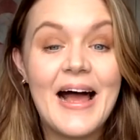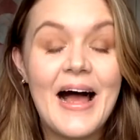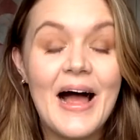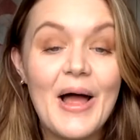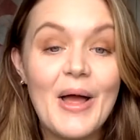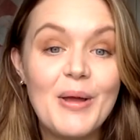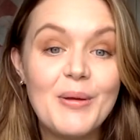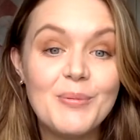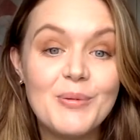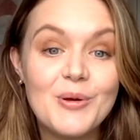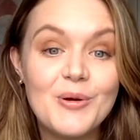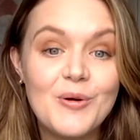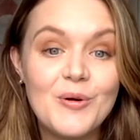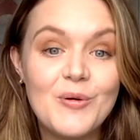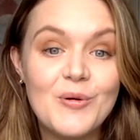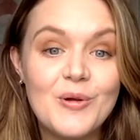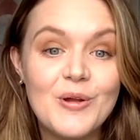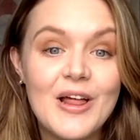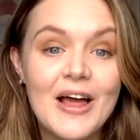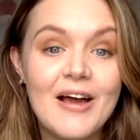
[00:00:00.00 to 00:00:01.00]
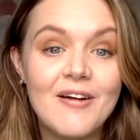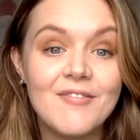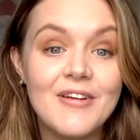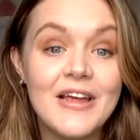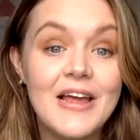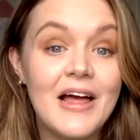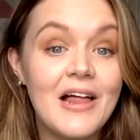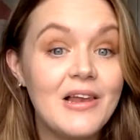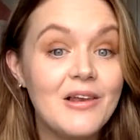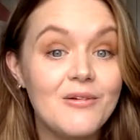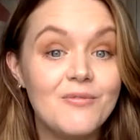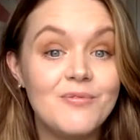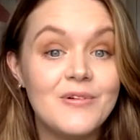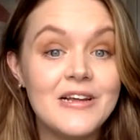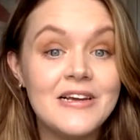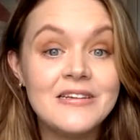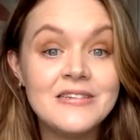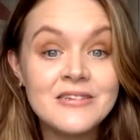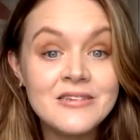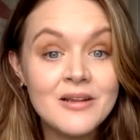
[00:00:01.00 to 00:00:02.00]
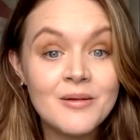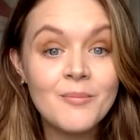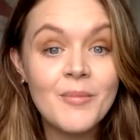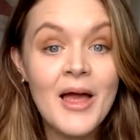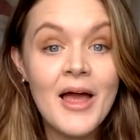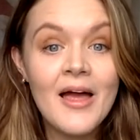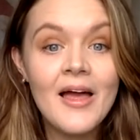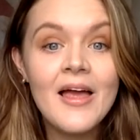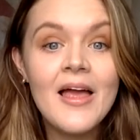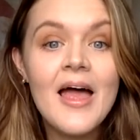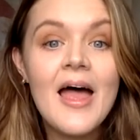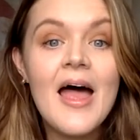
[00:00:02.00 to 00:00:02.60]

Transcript: I hope you're all having a lovely summer